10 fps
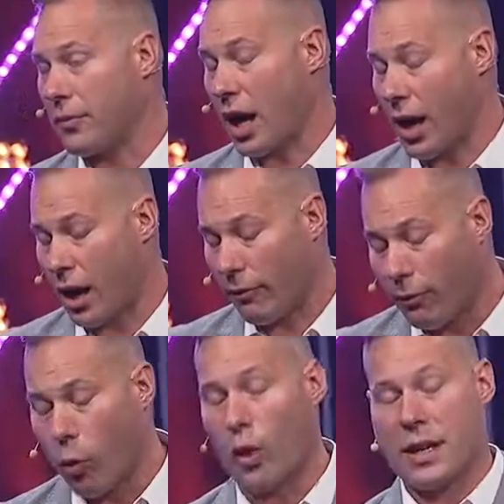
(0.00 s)
a
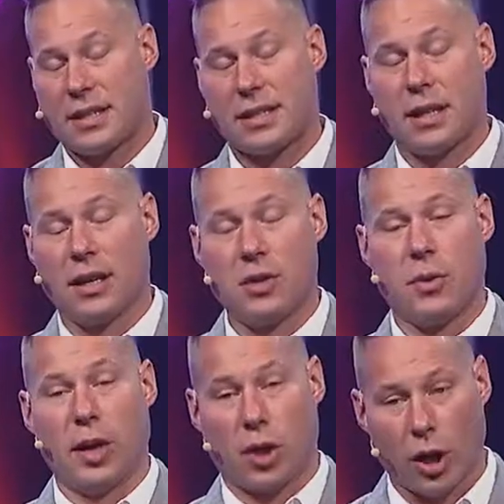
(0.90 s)
voice to
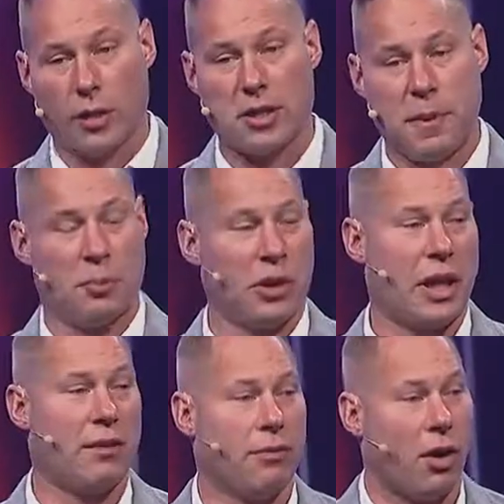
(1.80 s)
encourage people to
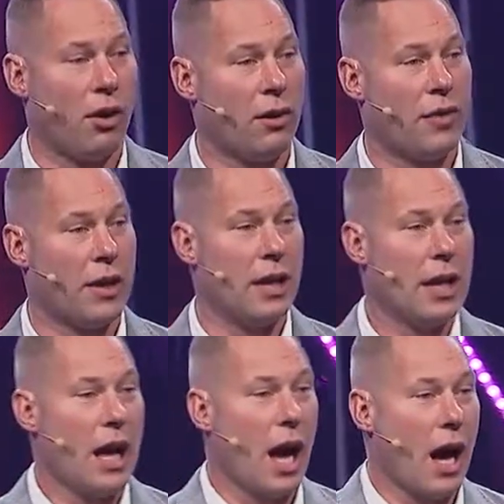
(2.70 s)
get involved. And
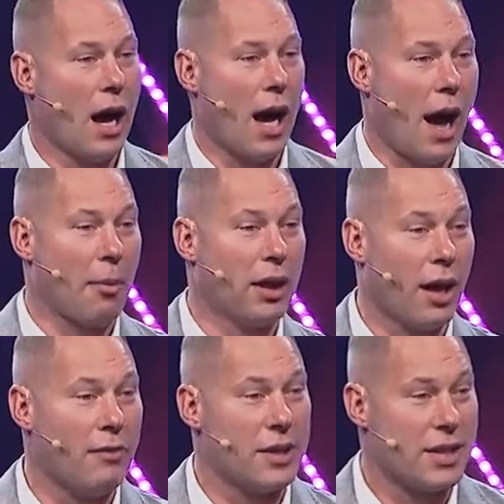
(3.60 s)
I would
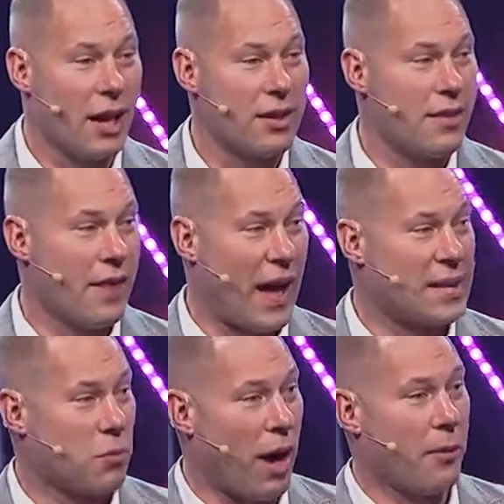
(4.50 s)
love to tell you that
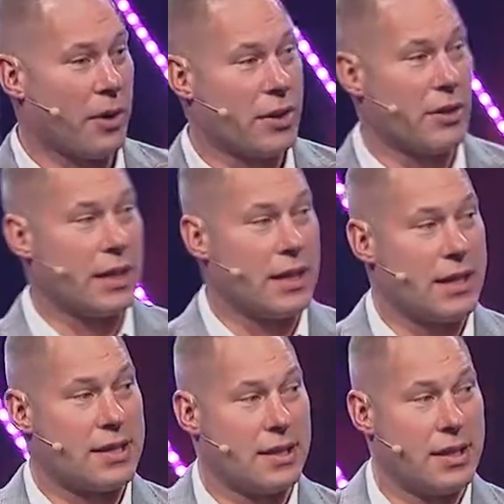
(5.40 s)
that's why we're doing
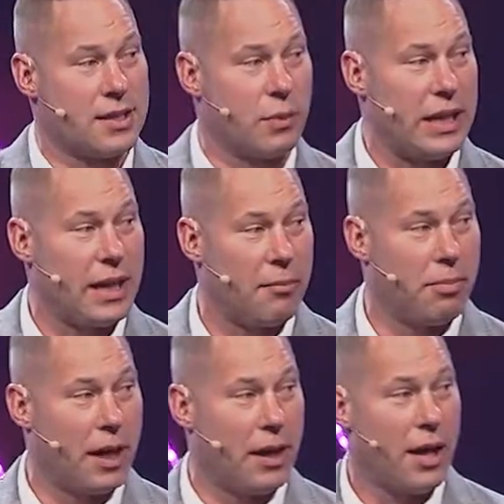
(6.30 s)
this weekend, but